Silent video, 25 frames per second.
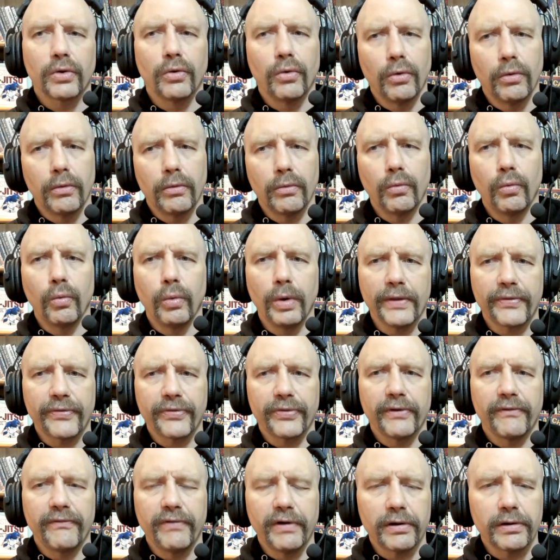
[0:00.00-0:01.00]
With the
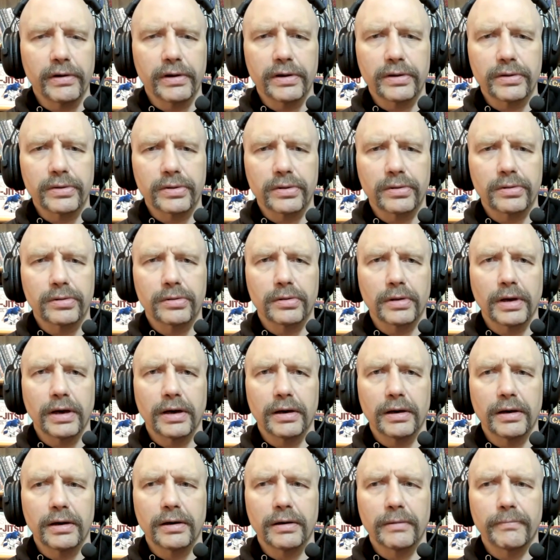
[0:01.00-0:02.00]
various
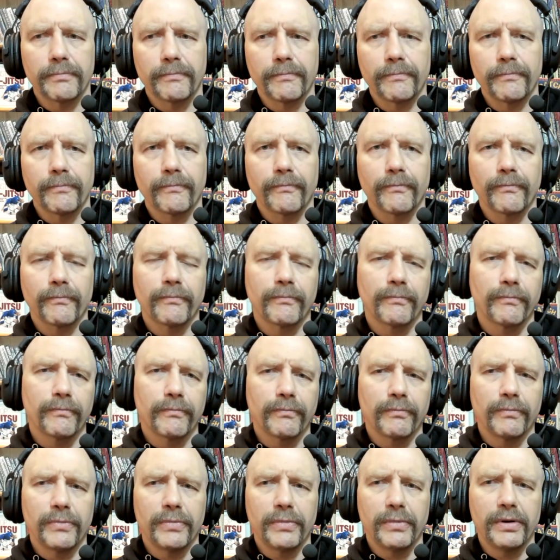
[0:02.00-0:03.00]

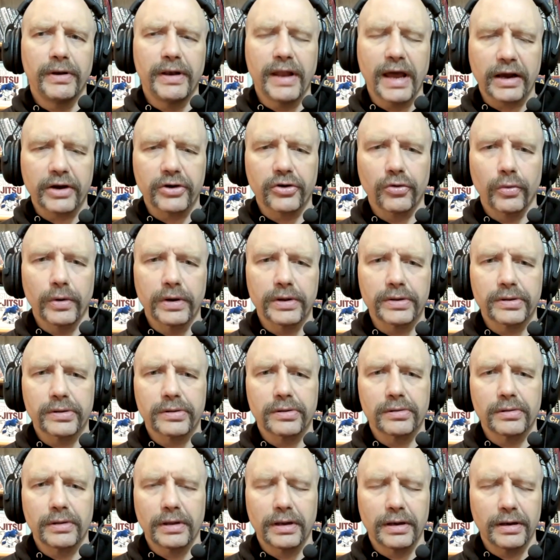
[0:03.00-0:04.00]
neck twists
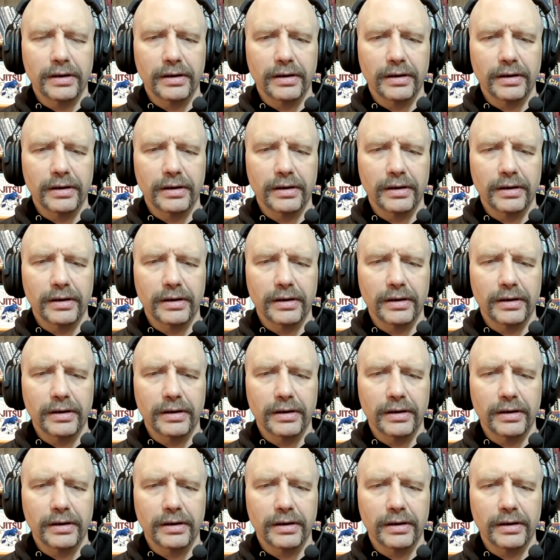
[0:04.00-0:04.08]
and